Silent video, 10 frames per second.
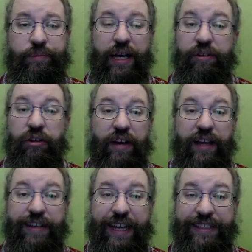I've defined
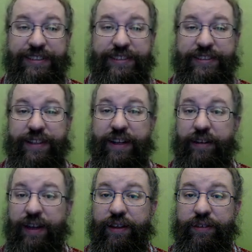tangents, their
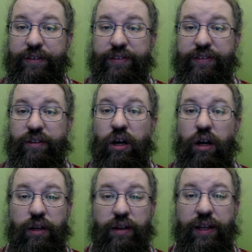lengths,
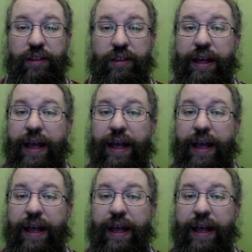arc length,